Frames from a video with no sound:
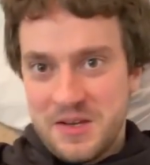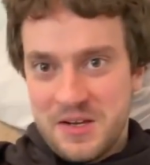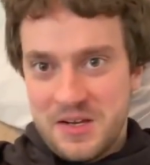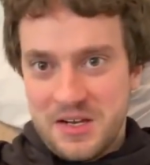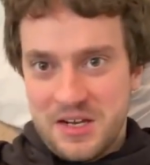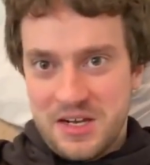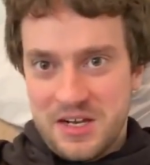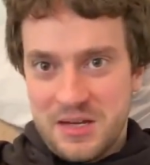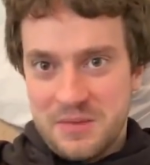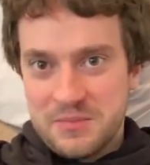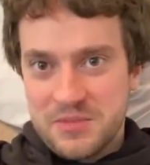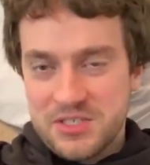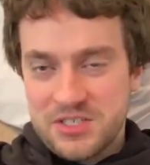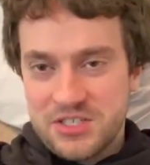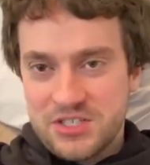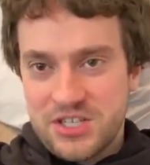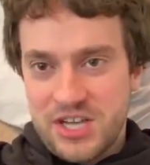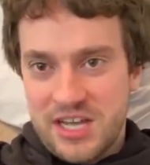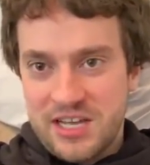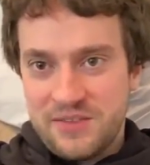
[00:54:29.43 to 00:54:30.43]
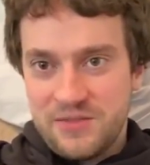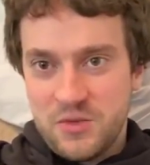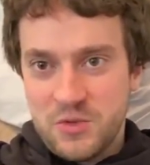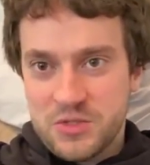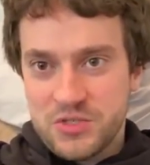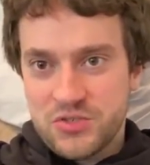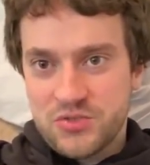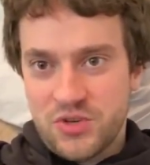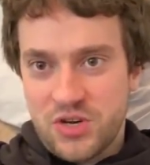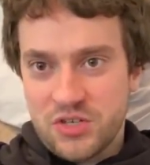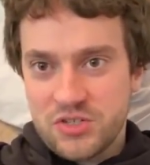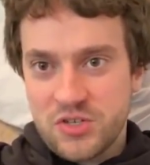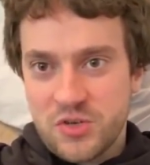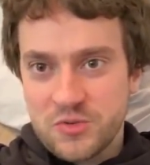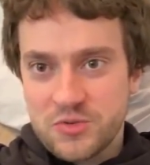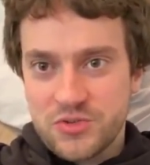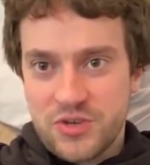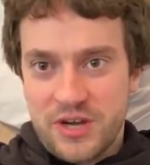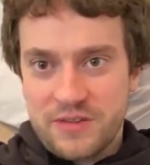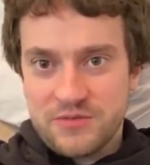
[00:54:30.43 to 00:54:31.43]
Um, does it check if you are drunk? Don't
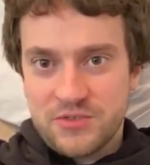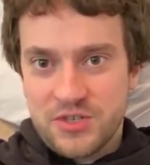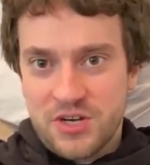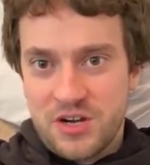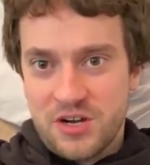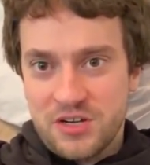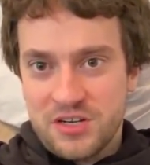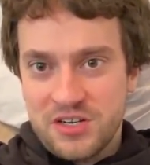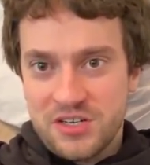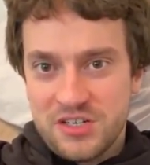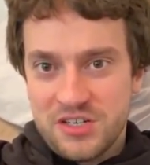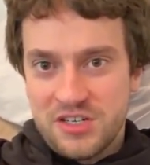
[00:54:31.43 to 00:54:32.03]
drive drunk.